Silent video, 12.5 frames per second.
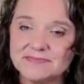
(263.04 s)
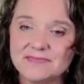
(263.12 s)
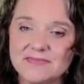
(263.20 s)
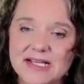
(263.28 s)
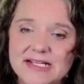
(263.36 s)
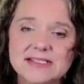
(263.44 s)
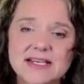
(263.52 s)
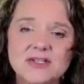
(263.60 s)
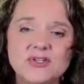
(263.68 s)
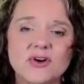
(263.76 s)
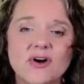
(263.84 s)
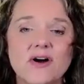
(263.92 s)

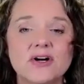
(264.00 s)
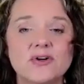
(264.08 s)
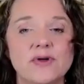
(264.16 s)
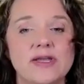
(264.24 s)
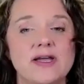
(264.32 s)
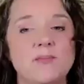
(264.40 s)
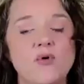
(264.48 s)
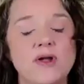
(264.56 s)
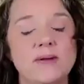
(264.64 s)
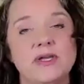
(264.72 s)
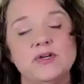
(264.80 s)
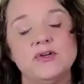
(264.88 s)
Instead, you're arguing a
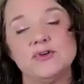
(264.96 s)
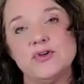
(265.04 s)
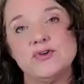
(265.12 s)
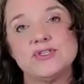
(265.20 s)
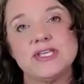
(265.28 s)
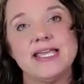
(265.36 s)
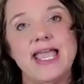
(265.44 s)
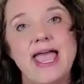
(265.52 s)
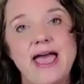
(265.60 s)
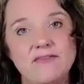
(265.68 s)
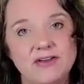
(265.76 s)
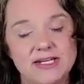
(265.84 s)
point, but you're using
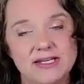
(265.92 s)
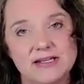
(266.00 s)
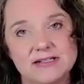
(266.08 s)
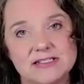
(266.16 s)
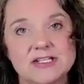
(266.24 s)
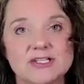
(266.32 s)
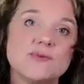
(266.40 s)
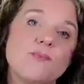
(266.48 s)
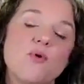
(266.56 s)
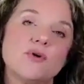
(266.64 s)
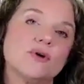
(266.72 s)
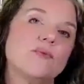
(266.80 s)
evidence to
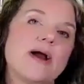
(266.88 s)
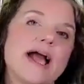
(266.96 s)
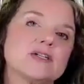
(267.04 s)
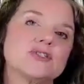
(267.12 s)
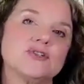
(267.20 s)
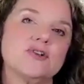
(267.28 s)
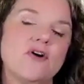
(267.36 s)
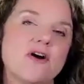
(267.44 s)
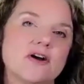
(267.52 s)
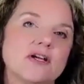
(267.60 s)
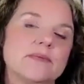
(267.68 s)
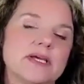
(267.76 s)
support a rational
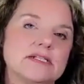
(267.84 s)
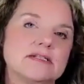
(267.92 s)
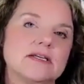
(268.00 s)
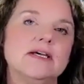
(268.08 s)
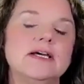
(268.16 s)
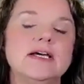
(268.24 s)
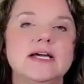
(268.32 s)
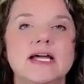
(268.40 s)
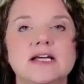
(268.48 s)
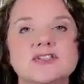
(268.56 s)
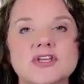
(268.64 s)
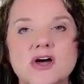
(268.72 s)
argument.
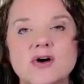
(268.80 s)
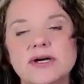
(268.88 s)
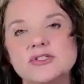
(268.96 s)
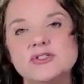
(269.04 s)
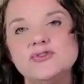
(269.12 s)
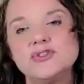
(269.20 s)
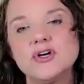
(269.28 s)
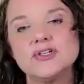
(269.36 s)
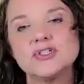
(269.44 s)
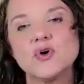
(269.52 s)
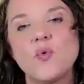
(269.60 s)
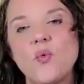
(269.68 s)
And so as you
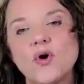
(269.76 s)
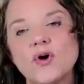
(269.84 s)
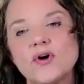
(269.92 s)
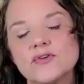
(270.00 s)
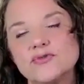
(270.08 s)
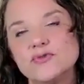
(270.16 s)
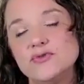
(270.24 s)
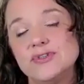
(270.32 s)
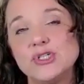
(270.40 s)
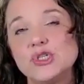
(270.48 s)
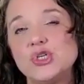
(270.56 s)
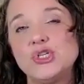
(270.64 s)
start to work through
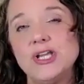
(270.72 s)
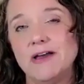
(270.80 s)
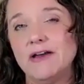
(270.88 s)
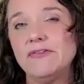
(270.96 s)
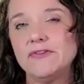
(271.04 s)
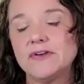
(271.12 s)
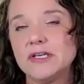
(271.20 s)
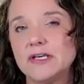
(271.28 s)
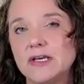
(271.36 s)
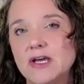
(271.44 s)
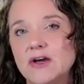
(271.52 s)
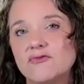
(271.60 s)
this shift
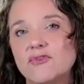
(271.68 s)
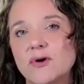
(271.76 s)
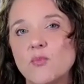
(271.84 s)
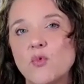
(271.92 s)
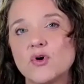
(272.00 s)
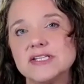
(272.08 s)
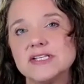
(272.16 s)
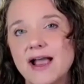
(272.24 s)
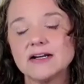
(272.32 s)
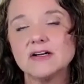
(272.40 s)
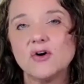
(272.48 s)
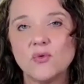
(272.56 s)
from more
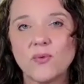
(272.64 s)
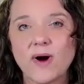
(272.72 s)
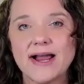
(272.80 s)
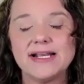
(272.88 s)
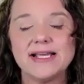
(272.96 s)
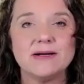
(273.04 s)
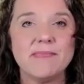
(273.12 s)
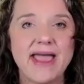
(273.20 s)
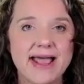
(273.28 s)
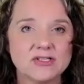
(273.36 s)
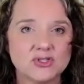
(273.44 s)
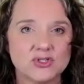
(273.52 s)
technical writing in a
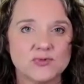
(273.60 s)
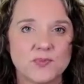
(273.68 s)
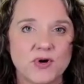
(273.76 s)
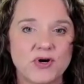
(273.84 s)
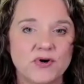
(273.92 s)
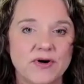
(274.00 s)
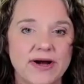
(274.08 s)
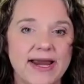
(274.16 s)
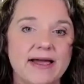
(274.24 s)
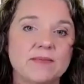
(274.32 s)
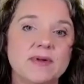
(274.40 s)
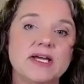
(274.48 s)
master's
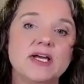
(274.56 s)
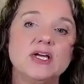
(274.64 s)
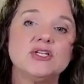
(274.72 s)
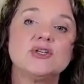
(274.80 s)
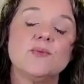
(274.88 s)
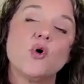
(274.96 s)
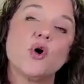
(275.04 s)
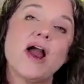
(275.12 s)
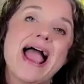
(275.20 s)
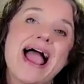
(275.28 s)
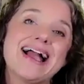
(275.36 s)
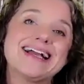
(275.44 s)
program to more
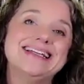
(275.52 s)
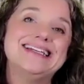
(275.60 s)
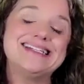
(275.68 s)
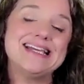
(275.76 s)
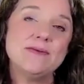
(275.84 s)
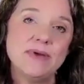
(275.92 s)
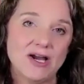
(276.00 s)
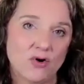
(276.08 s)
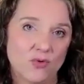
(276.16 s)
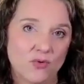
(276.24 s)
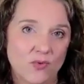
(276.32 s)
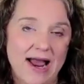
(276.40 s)
academic
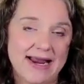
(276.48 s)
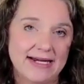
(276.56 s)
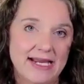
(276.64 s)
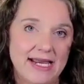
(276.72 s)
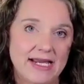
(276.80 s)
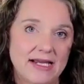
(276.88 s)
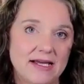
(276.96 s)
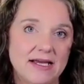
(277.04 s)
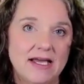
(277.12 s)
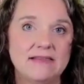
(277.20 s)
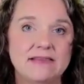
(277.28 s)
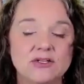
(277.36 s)
writing,
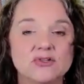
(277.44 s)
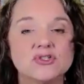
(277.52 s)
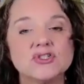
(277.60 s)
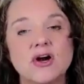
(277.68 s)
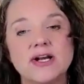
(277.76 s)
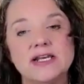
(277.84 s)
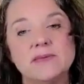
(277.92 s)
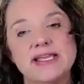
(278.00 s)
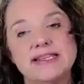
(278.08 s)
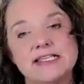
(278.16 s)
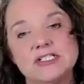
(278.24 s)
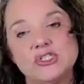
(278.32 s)
then you're starting to
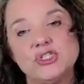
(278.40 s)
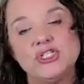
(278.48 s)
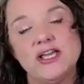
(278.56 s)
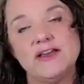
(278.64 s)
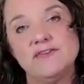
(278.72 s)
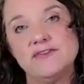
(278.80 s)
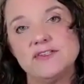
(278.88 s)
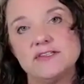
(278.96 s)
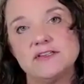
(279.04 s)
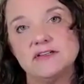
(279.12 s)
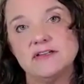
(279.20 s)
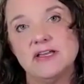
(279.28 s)
make these
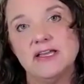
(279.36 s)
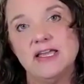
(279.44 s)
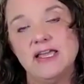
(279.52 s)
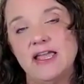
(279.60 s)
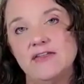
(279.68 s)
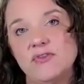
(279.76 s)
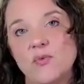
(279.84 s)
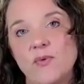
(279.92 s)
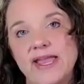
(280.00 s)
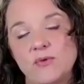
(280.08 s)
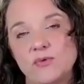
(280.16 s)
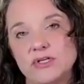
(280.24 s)
shifts in the
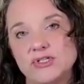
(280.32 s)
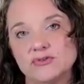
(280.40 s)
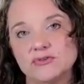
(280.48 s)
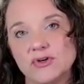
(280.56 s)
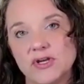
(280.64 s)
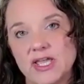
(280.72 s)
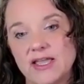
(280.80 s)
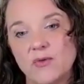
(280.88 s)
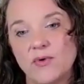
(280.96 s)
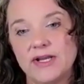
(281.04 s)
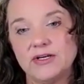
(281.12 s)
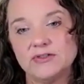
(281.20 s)
way in which you're looking at
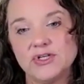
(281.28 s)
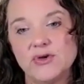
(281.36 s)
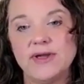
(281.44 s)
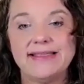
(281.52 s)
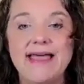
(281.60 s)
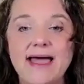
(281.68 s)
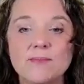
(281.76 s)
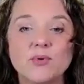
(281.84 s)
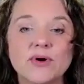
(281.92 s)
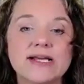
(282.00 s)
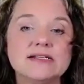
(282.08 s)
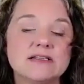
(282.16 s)
what you're doing. And that
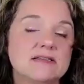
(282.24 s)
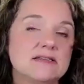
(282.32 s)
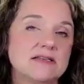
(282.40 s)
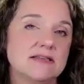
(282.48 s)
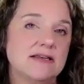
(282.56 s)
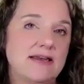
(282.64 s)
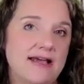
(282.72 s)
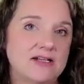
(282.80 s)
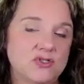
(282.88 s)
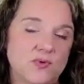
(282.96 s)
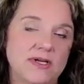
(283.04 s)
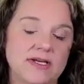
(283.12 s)
brings us to the
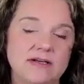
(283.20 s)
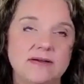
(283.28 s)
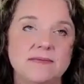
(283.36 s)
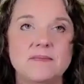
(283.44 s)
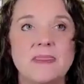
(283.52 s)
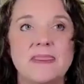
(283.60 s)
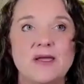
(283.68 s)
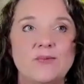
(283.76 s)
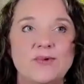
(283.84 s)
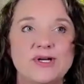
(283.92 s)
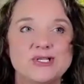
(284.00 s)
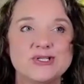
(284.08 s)
next one,
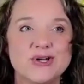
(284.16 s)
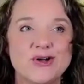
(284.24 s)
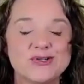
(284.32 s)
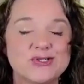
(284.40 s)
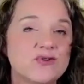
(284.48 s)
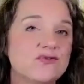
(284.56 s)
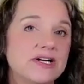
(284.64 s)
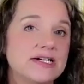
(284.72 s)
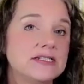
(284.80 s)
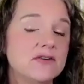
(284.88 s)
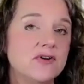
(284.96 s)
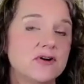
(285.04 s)
which is also very
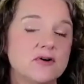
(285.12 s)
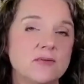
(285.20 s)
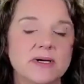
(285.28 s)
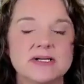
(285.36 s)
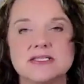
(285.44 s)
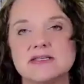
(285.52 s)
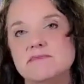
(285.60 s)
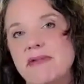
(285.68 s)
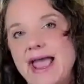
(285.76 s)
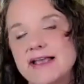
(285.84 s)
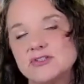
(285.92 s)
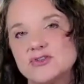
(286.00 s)
difficult, because in
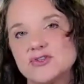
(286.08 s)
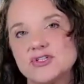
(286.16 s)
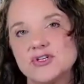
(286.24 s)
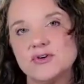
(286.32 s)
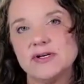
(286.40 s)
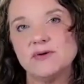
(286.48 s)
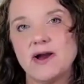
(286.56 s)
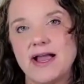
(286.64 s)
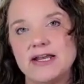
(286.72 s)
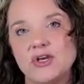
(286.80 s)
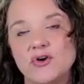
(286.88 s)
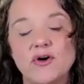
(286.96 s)
master's degree
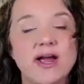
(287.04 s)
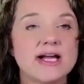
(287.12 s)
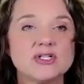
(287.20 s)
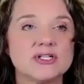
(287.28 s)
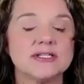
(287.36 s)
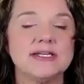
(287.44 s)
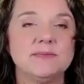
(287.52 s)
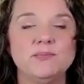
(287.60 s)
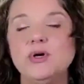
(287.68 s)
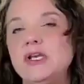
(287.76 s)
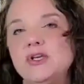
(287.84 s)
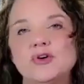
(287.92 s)
writing, you're actually
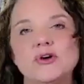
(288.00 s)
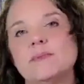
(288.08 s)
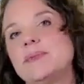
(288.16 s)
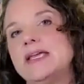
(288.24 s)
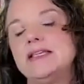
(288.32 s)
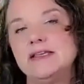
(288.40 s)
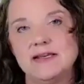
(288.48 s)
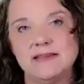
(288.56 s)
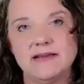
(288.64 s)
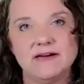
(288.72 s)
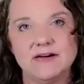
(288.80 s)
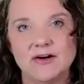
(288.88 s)
putting your opinion in
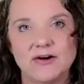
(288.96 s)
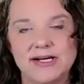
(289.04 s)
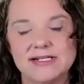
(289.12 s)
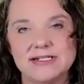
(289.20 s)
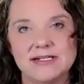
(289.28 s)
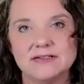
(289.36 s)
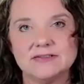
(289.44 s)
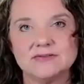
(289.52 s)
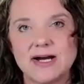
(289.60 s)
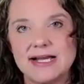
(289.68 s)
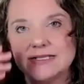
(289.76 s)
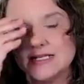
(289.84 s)
there a great deal, right?